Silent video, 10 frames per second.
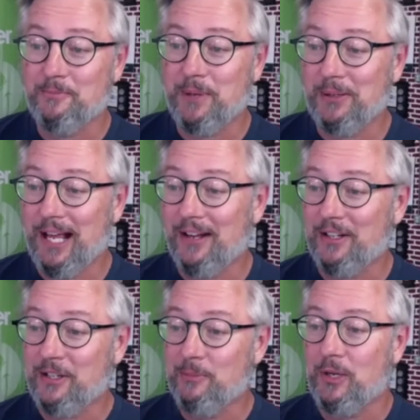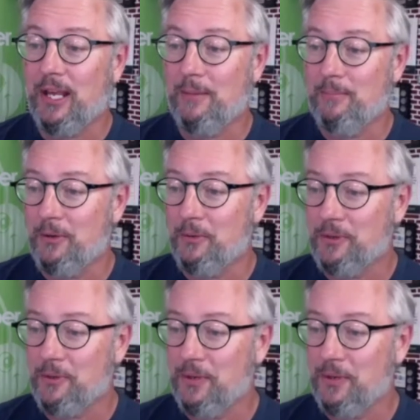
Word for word: about how to communicate better with your